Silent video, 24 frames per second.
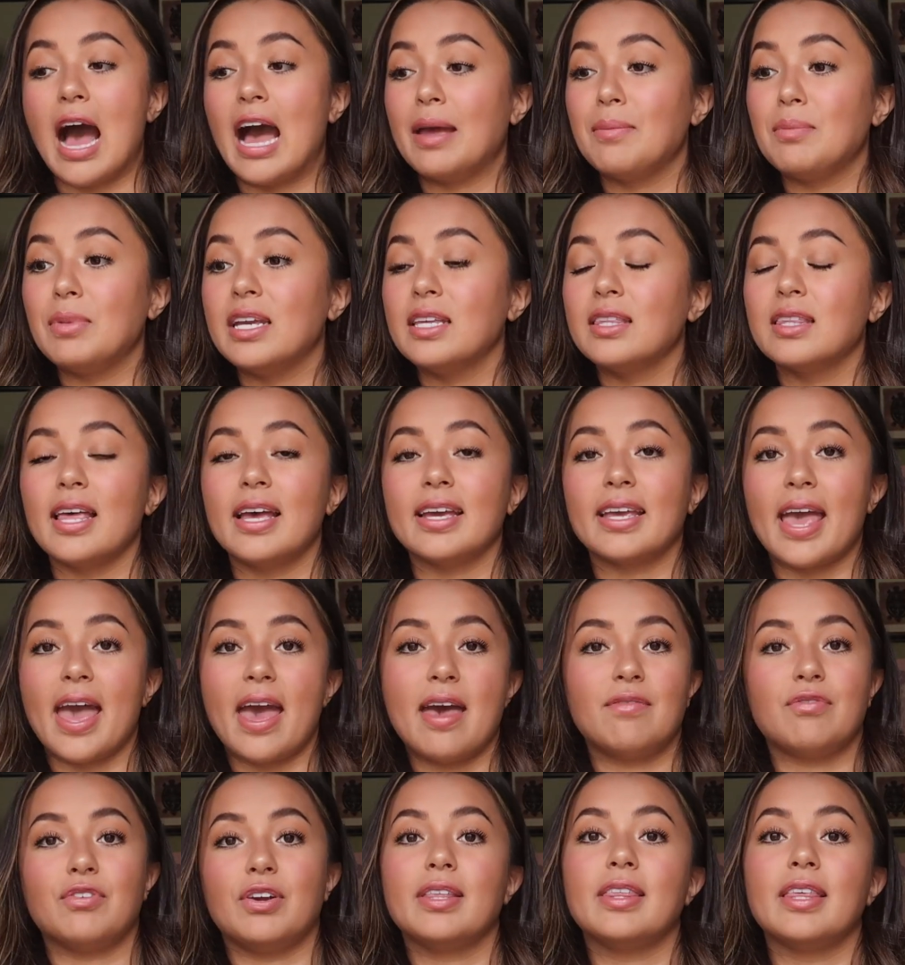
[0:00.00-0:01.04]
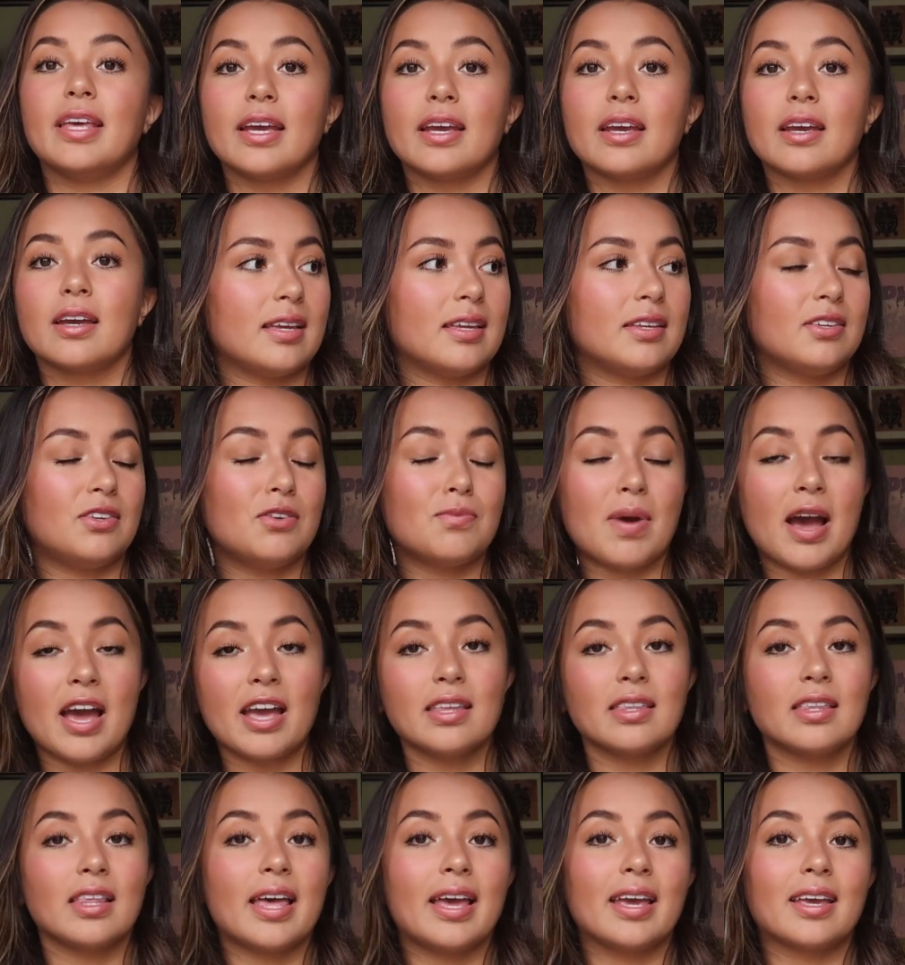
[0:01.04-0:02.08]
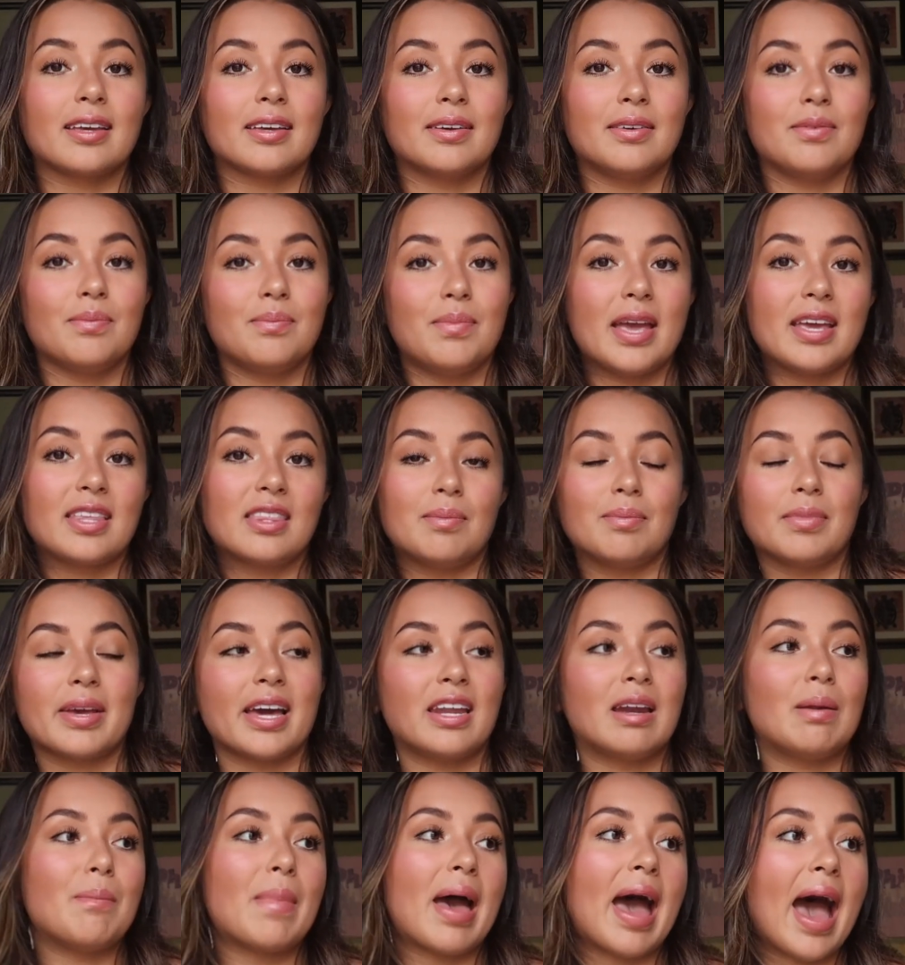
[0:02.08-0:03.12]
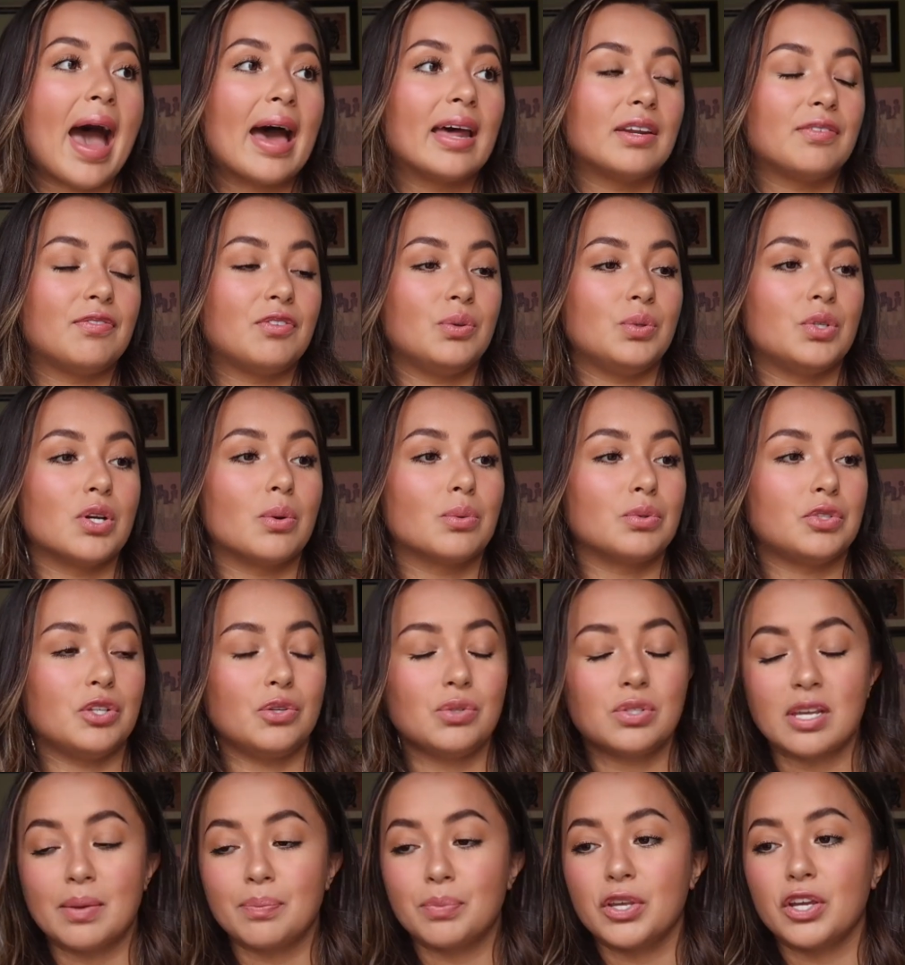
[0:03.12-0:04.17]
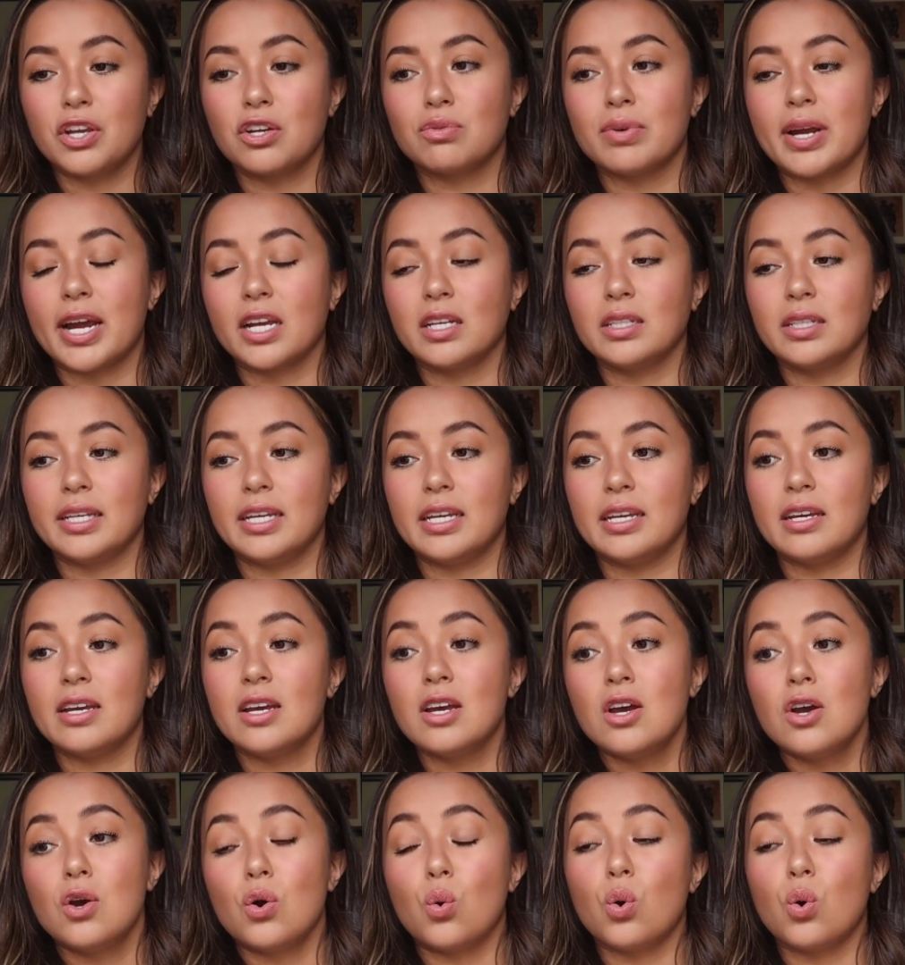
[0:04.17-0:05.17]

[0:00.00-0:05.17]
I mean, like, everything. You might like make them kind of mad if you don't do something correctly,